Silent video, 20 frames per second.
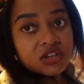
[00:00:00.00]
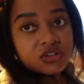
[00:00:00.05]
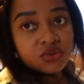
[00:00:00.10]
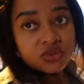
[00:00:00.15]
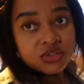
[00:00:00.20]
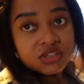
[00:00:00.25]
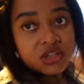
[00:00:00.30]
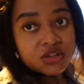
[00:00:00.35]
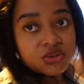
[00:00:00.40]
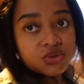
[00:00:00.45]

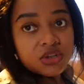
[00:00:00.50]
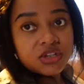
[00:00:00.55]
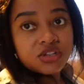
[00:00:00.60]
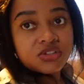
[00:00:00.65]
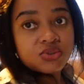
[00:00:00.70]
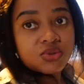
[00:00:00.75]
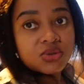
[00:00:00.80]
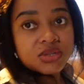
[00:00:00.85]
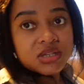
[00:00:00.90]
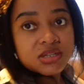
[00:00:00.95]
because that one
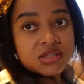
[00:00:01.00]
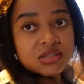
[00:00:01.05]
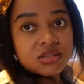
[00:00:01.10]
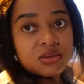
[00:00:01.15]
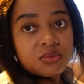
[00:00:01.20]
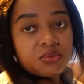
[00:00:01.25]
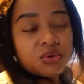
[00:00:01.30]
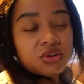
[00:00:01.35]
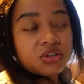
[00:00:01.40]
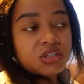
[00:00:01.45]
is not
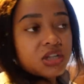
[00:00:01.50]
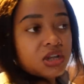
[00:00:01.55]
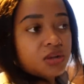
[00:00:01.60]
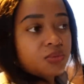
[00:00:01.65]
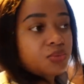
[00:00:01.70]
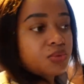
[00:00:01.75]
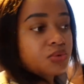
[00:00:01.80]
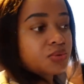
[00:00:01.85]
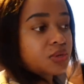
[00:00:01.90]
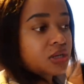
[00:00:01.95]
assembled.
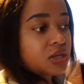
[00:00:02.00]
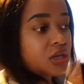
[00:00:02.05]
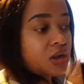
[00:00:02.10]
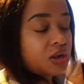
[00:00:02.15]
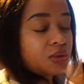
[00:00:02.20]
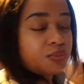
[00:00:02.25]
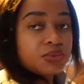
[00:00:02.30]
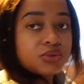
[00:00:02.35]
I'll